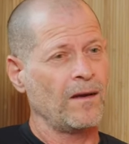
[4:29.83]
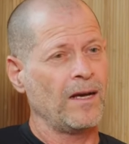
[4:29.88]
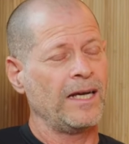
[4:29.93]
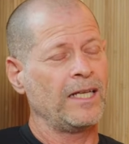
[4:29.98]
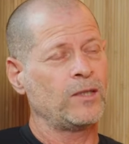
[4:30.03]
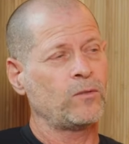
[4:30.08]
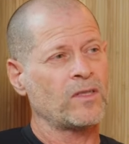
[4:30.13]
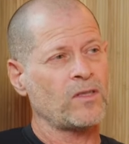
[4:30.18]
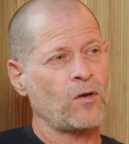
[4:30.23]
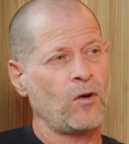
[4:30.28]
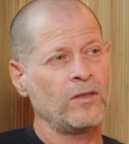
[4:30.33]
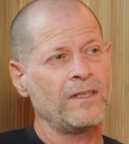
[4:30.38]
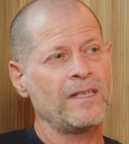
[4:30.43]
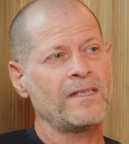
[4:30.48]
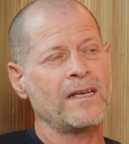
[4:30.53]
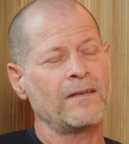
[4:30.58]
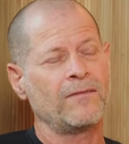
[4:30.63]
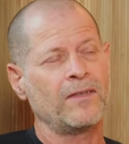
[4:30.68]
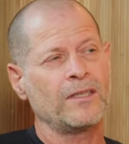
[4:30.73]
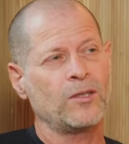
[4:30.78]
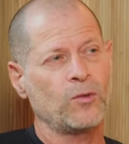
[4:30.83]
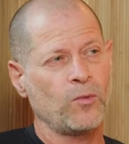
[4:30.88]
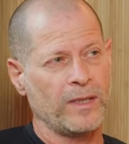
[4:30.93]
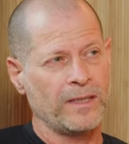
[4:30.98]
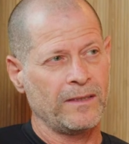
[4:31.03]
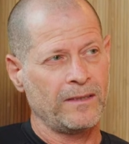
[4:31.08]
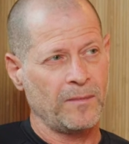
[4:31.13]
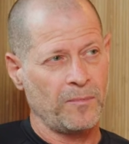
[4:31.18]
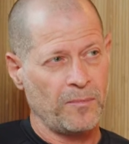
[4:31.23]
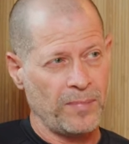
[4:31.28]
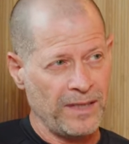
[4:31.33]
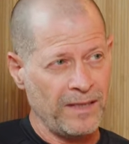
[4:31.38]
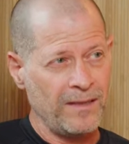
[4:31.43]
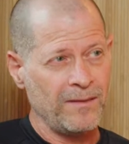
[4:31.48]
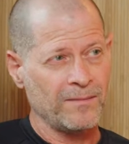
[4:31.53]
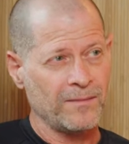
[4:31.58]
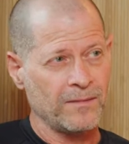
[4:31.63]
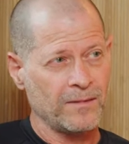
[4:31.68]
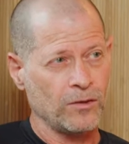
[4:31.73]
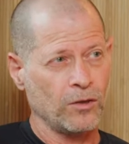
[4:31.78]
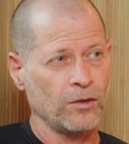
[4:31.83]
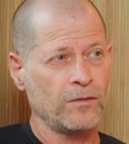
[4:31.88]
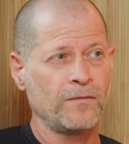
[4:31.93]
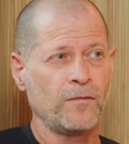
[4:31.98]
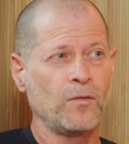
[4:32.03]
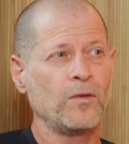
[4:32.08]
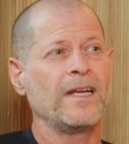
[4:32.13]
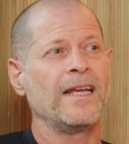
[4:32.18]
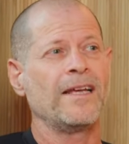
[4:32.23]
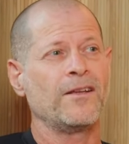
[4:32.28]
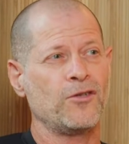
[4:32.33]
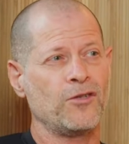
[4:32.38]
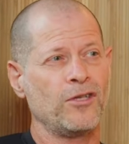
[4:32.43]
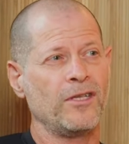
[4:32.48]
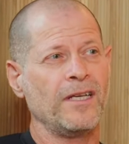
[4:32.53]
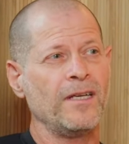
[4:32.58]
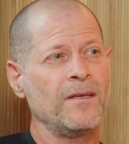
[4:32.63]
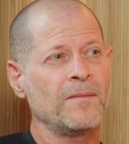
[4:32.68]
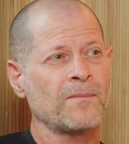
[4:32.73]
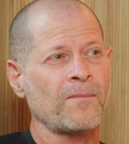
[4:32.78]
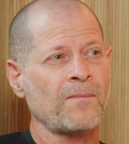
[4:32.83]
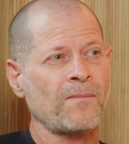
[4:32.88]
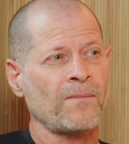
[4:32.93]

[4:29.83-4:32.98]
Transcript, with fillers: It was only seven twenty p, not full HD,